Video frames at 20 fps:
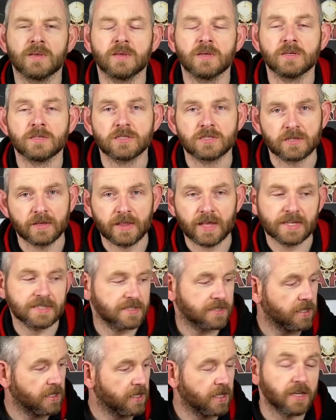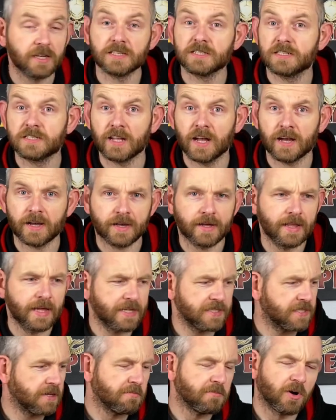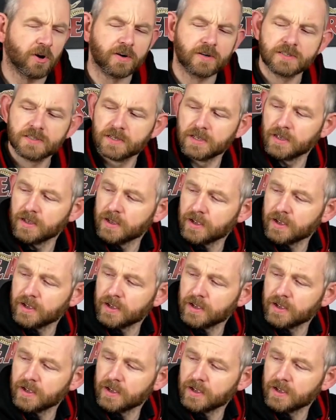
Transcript: So that's the start collecting box.